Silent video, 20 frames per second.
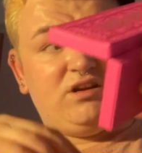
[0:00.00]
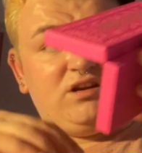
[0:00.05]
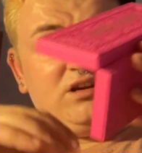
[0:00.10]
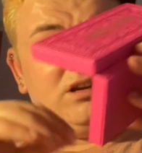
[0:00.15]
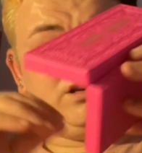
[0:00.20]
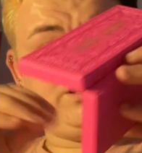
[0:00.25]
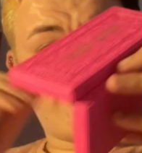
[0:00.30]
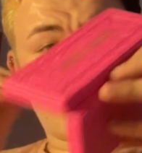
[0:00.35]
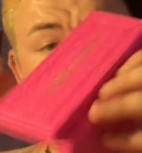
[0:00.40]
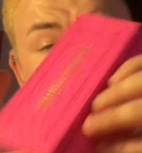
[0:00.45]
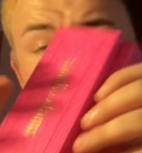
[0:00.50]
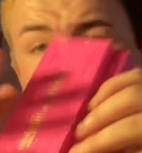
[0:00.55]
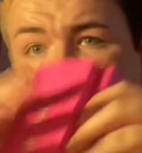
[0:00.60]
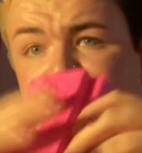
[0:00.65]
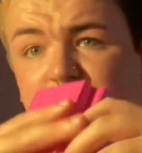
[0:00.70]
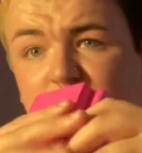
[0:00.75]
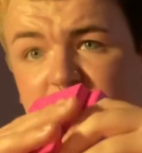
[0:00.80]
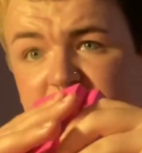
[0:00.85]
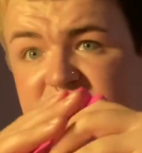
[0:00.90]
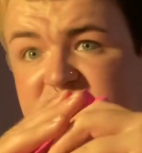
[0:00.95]
And you thought the
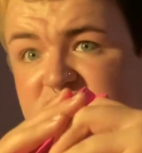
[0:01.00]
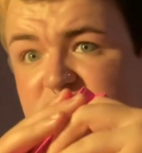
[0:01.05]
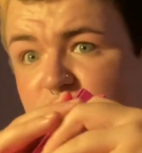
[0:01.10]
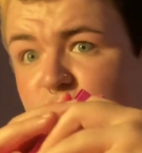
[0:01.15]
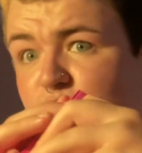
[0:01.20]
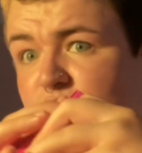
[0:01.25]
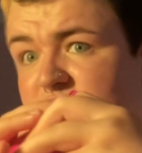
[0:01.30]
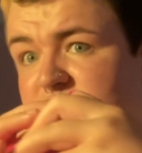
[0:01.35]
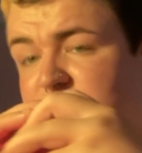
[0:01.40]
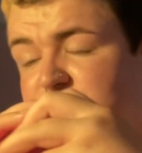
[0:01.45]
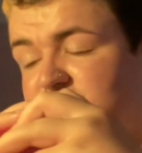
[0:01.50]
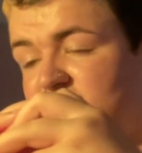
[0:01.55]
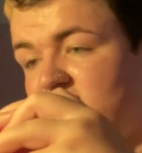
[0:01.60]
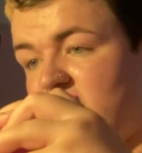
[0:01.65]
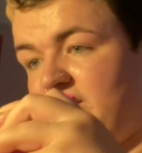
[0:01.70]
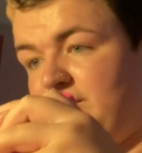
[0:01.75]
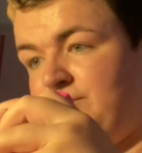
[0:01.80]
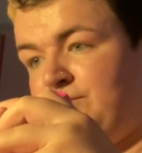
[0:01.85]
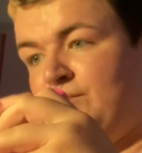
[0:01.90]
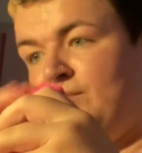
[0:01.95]
fucking sun was
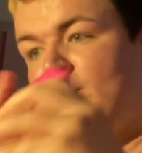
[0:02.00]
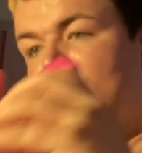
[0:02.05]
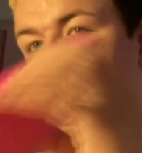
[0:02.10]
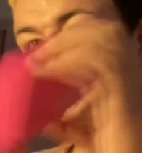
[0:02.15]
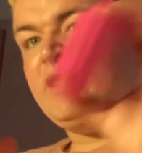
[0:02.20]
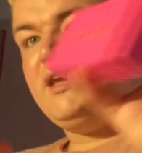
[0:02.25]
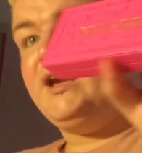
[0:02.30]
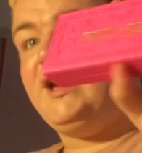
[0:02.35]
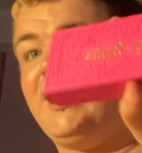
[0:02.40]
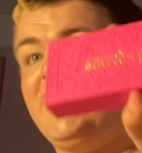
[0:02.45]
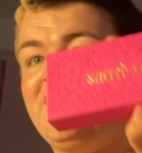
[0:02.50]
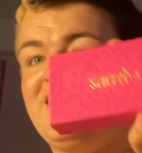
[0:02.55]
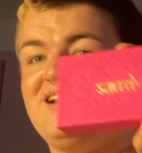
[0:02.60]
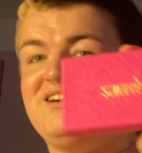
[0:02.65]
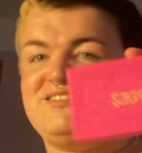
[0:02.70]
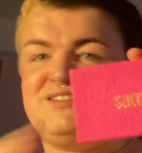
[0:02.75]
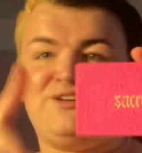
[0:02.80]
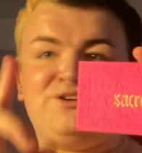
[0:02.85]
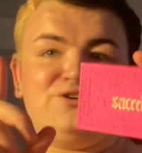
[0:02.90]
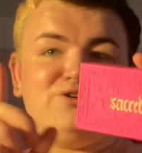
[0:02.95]
bright. Okay,
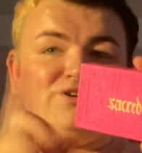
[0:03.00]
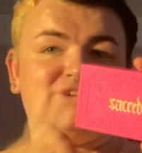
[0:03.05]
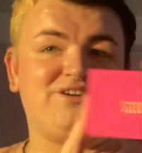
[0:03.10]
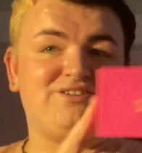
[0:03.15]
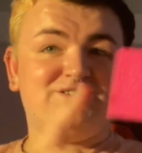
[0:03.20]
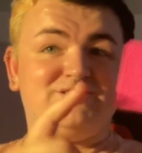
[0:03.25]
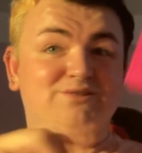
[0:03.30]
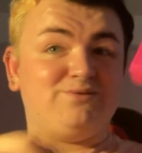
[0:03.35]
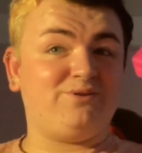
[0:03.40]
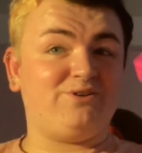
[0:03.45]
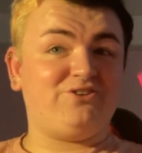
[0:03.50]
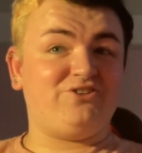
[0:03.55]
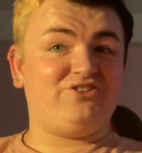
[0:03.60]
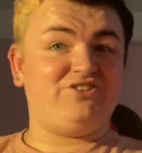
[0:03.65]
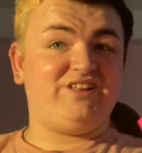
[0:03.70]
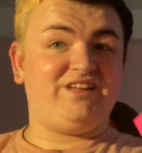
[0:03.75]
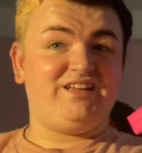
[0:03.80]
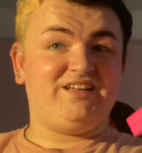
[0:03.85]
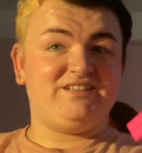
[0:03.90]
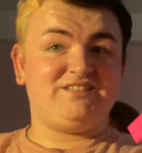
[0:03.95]
guys, I'm going to go and
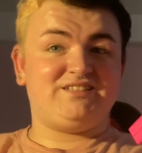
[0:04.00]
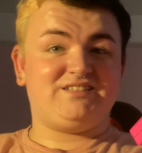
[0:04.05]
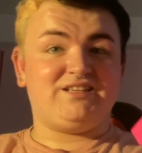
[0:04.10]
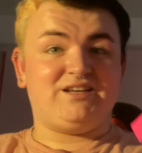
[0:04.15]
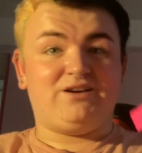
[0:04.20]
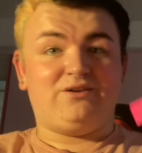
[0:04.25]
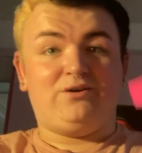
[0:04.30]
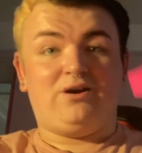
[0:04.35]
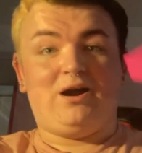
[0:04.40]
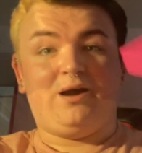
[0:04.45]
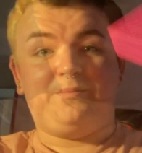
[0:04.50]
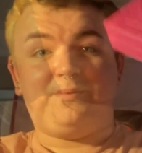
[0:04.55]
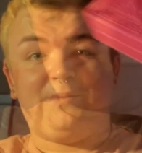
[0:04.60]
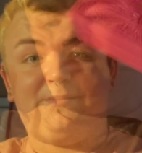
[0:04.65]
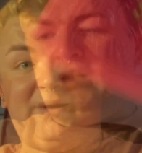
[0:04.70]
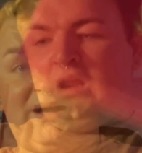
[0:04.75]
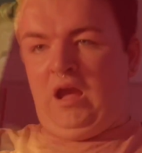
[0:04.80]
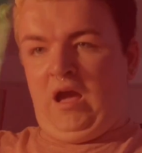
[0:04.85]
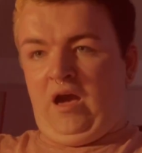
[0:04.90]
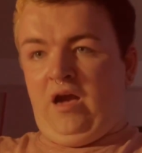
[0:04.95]
swatch these, so I'll be
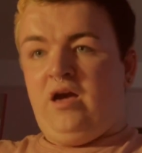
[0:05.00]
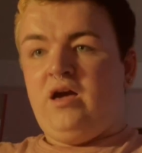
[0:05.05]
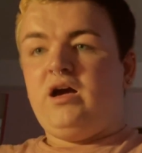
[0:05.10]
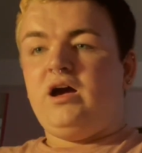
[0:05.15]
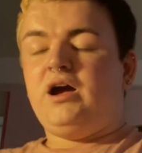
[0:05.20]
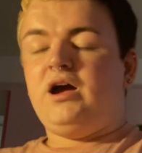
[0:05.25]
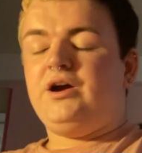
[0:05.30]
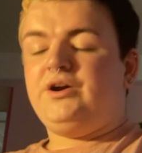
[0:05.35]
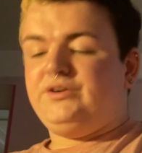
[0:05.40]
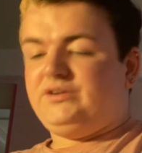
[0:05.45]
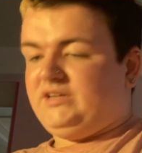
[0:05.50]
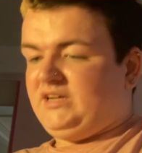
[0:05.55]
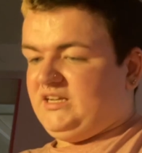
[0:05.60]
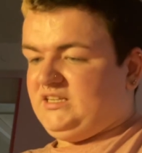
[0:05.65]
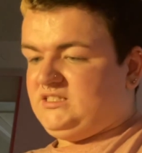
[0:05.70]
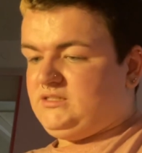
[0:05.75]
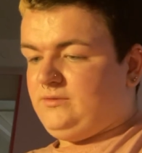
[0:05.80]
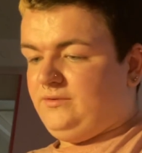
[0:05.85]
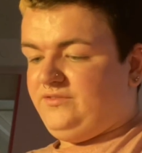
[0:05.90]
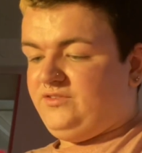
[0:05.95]
back. Okay,
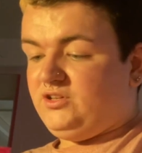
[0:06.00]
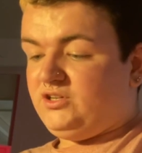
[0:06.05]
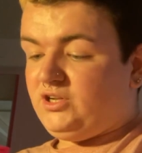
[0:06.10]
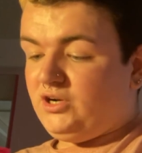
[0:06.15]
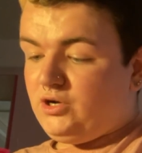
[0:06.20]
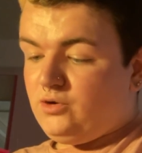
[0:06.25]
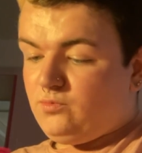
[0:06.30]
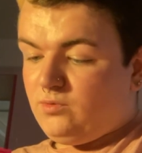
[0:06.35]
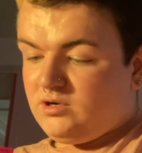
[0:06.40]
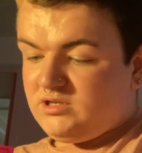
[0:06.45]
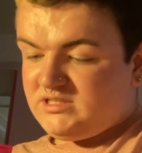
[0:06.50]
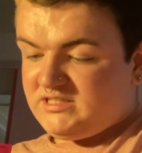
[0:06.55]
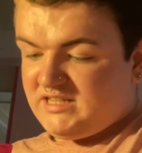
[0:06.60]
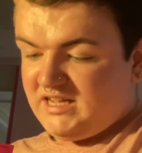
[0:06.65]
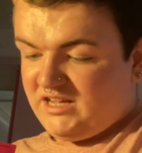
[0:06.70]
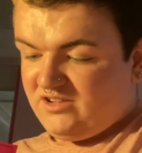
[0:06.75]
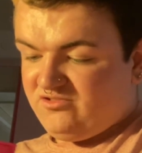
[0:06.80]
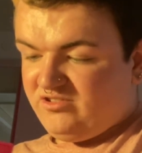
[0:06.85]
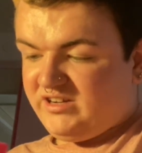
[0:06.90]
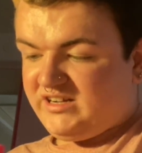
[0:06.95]
so if you don't know what
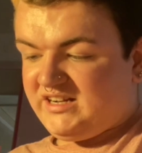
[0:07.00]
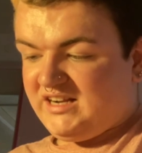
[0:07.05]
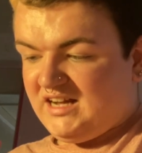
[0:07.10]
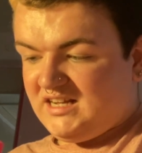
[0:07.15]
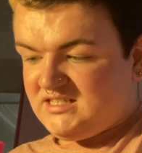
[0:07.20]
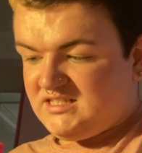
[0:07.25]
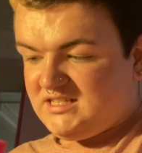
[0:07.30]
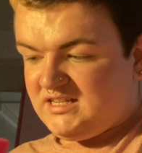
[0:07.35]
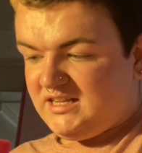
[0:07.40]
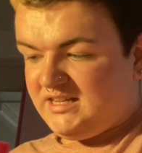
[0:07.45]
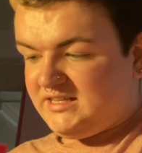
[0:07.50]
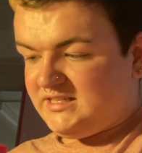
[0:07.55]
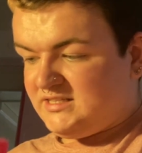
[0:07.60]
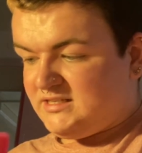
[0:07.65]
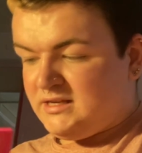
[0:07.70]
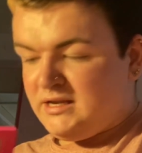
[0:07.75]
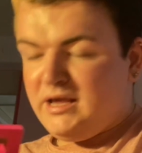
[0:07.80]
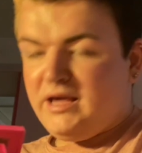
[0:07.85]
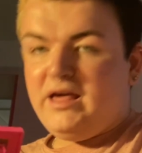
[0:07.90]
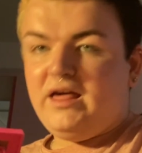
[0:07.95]
Sacred Glass
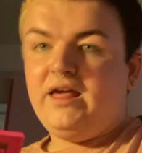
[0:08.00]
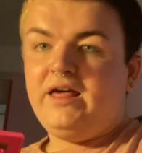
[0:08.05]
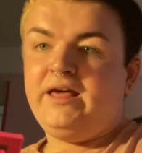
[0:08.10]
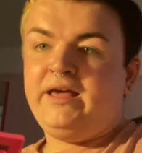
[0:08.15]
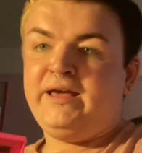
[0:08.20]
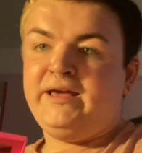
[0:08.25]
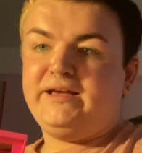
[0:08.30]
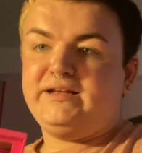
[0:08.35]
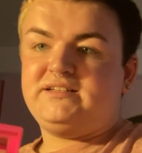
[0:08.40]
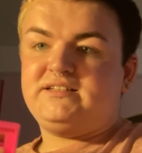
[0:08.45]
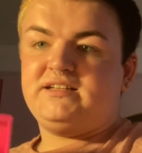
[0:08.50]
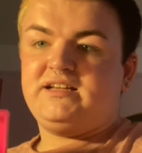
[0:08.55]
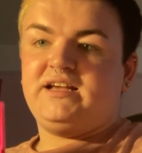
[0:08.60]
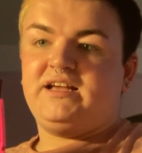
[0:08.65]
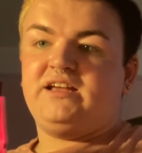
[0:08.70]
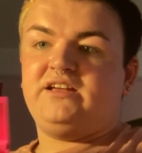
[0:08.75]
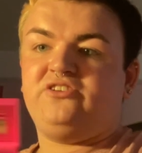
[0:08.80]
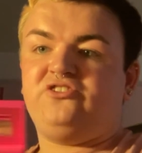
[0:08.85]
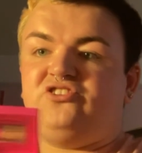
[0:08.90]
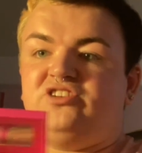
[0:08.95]
is, it
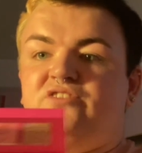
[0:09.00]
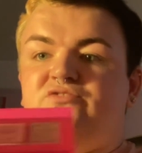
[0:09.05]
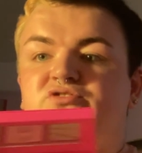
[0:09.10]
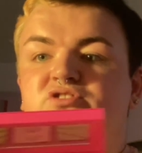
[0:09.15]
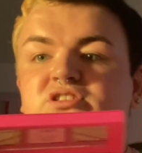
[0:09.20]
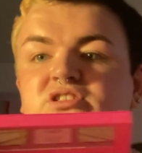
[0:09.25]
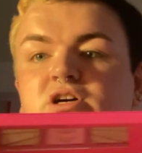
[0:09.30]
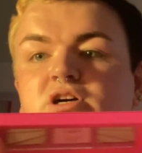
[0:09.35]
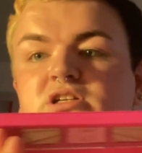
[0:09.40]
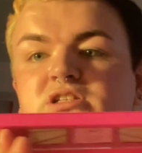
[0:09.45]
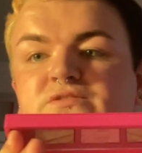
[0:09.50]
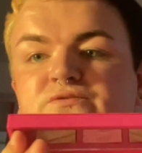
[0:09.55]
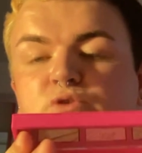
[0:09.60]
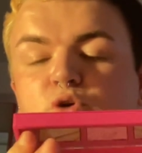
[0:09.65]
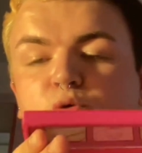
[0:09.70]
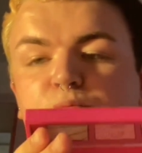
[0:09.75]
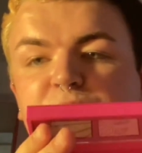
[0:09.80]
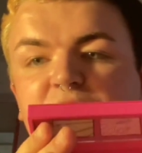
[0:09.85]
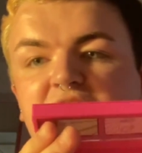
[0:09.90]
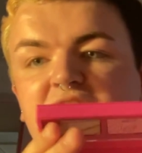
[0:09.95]
is Jeffree Star's
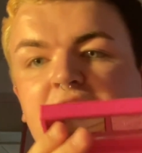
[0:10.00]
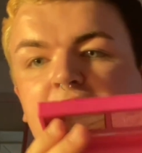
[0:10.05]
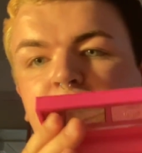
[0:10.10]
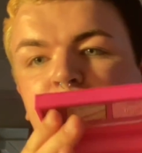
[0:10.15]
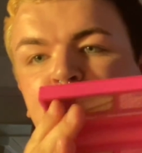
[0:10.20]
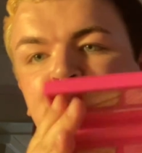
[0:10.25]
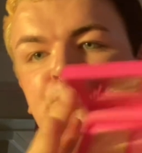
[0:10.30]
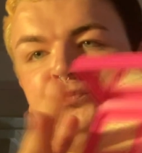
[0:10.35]
formula